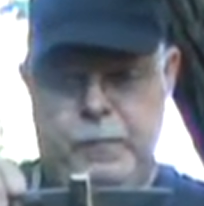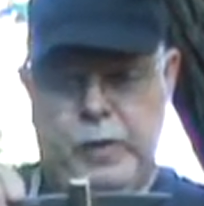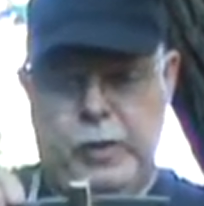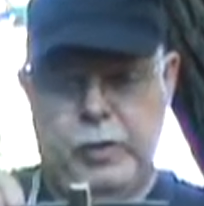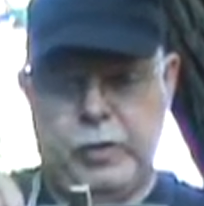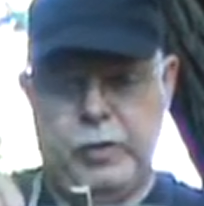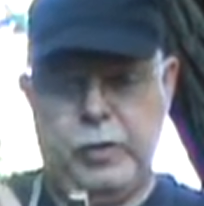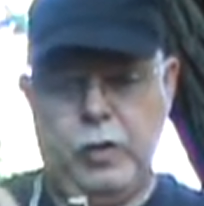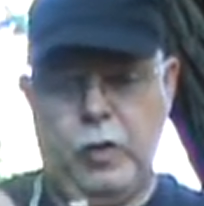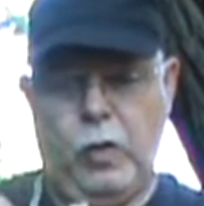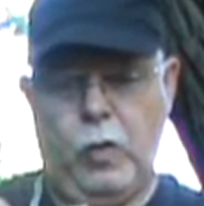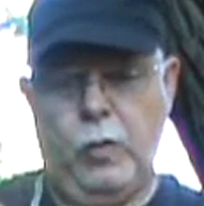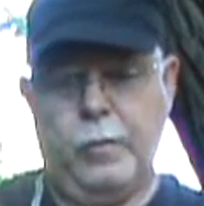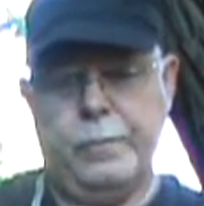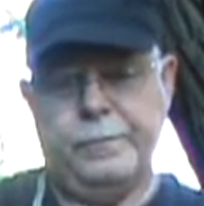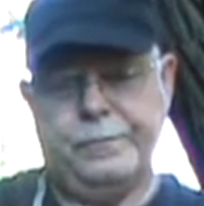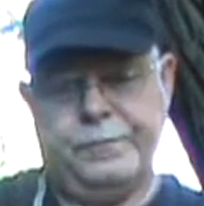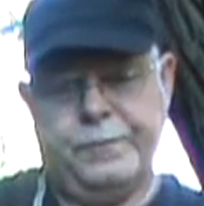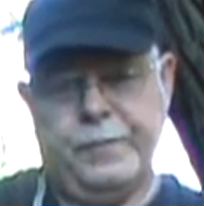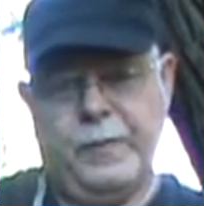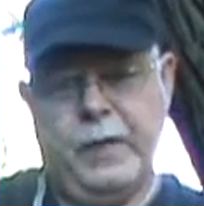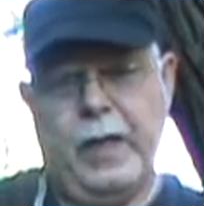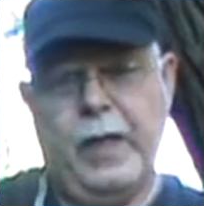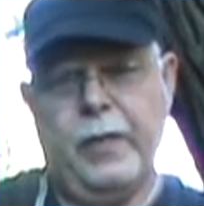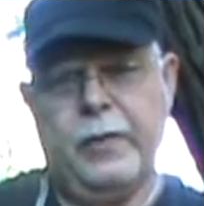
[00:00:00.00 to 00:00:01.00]
So
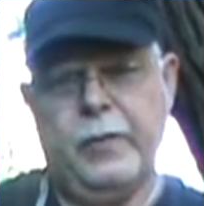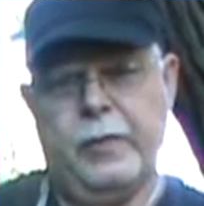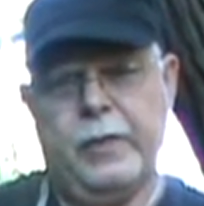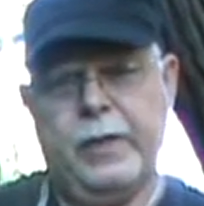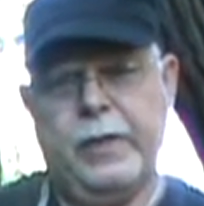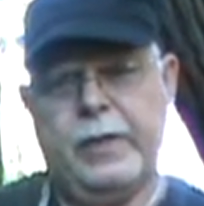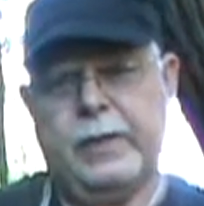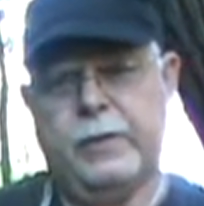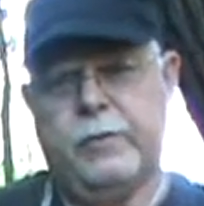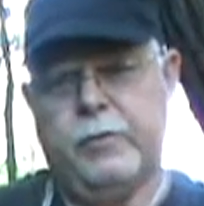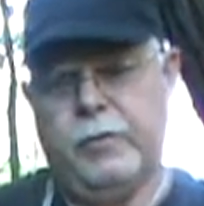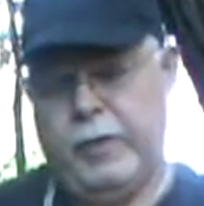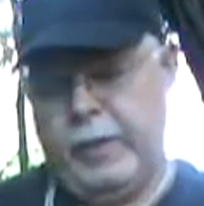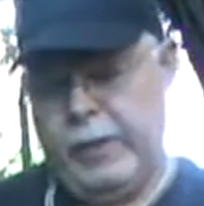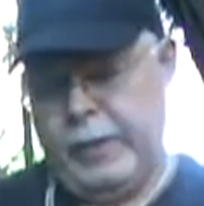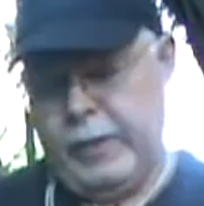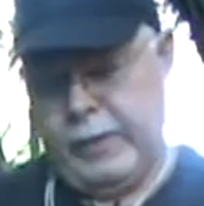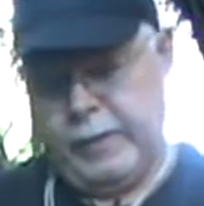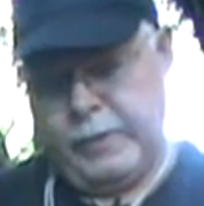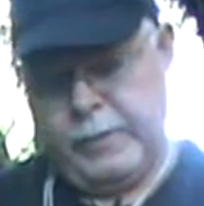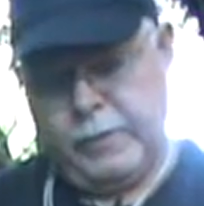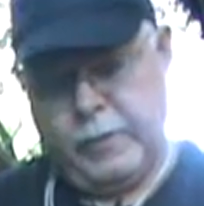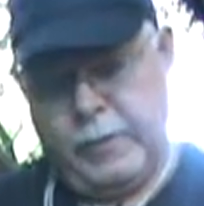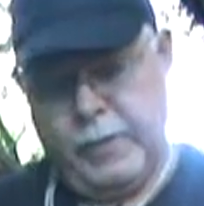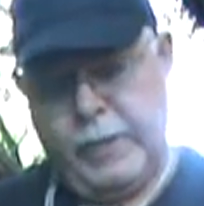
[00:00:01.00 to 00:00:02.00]
the other
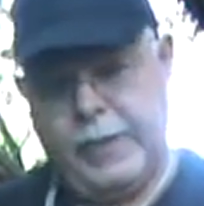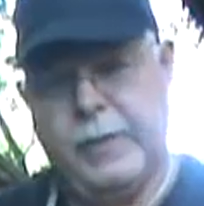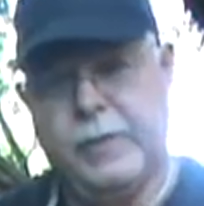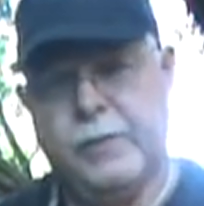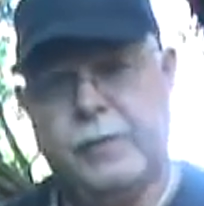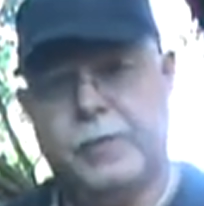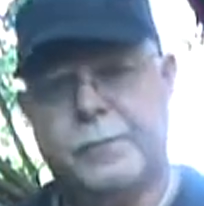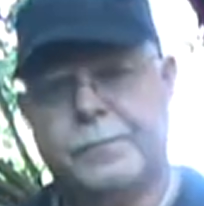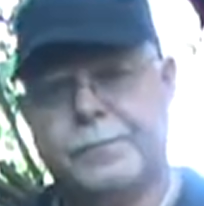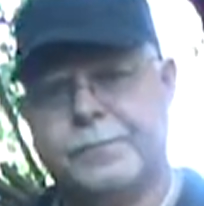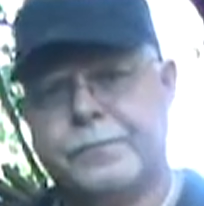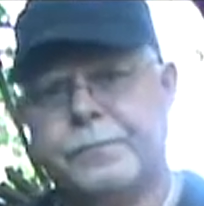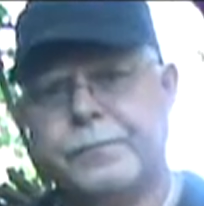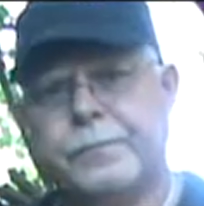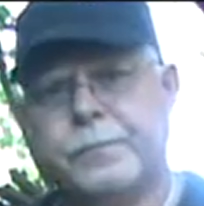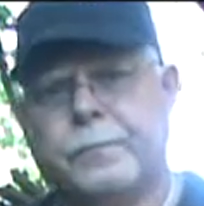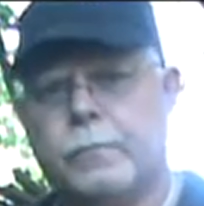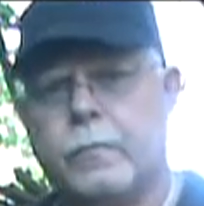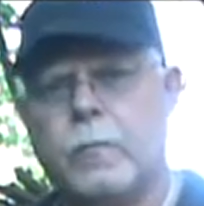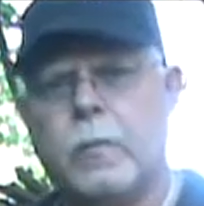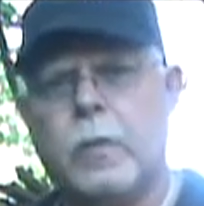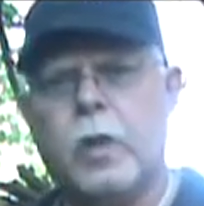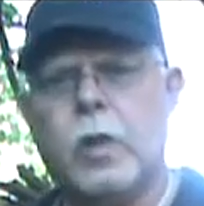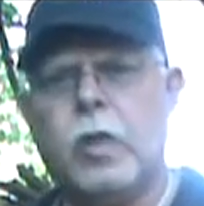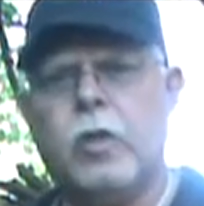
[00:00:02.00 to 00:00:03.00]
trick is
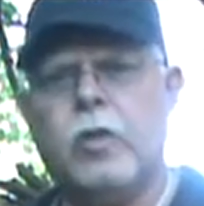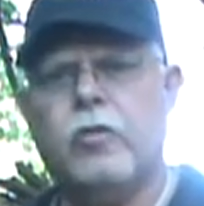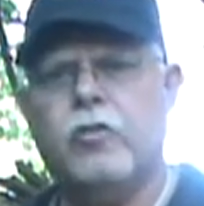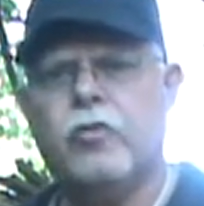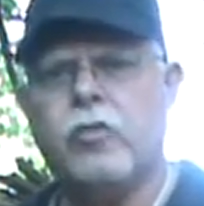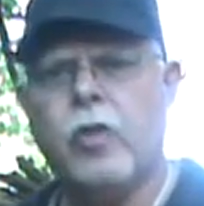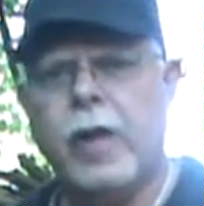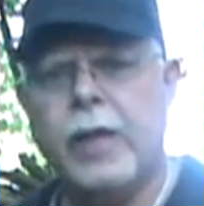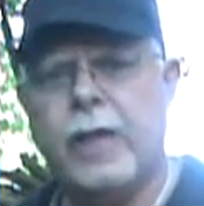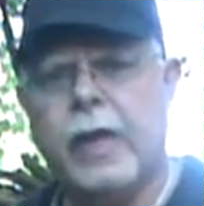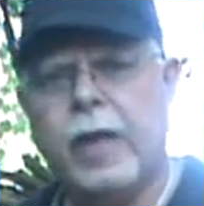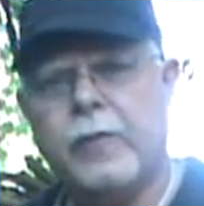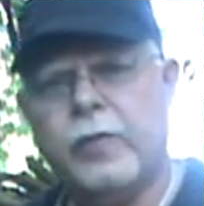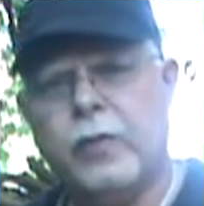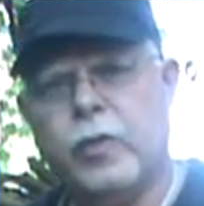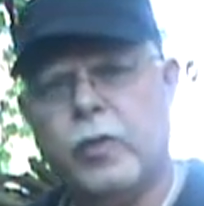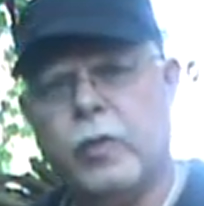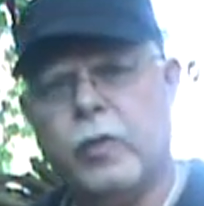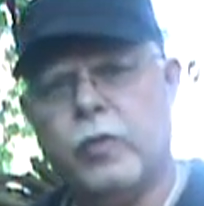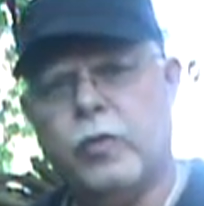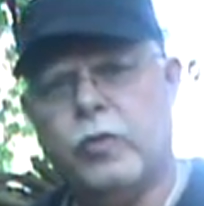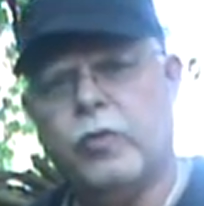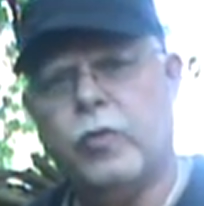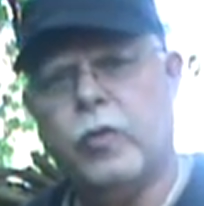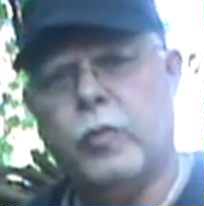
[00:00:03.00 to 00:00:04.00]
try not to
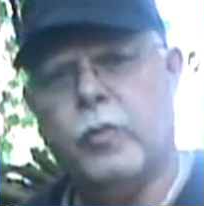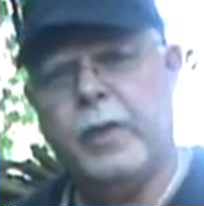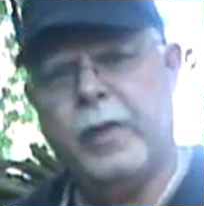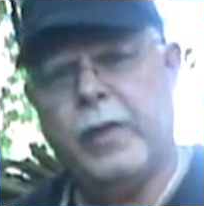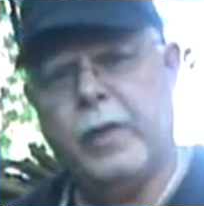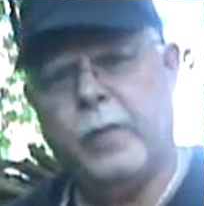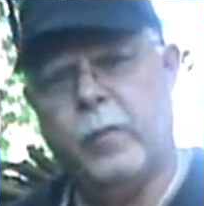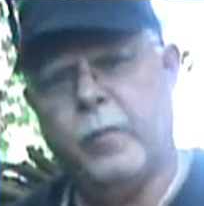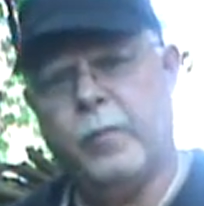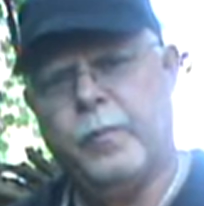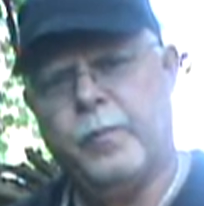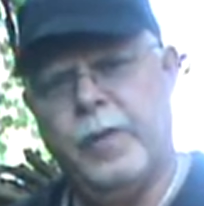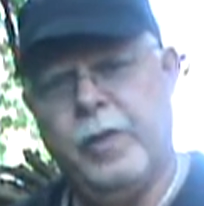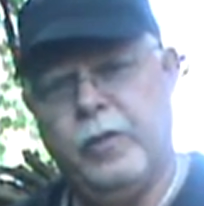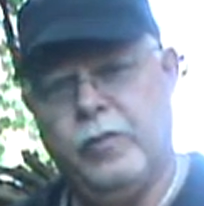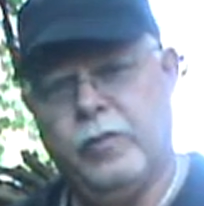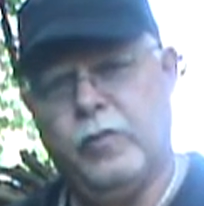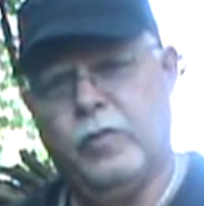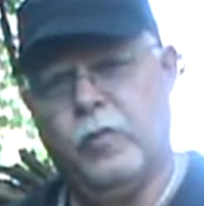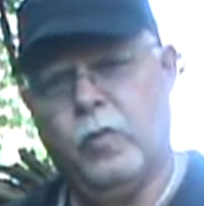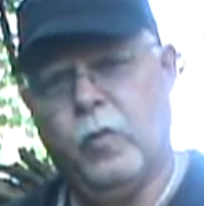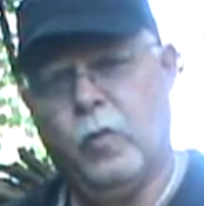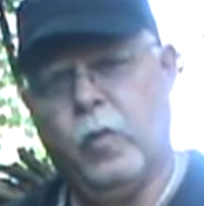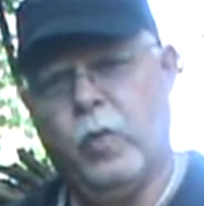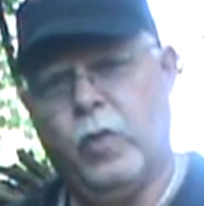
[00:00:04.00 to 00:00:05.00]
use too big of
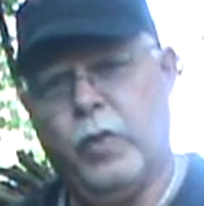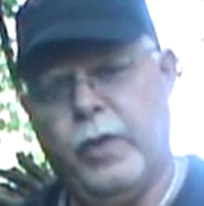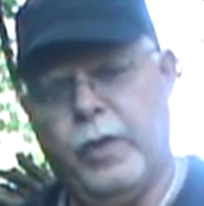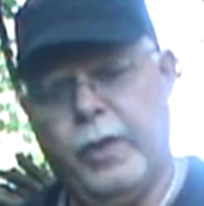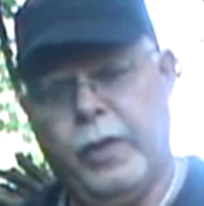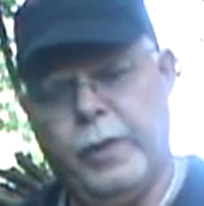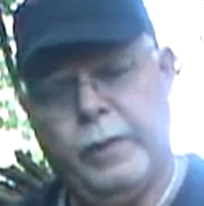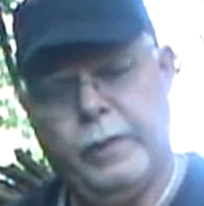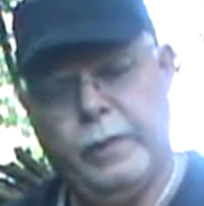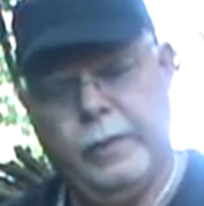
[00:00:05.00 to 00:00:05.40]
pieces of wood.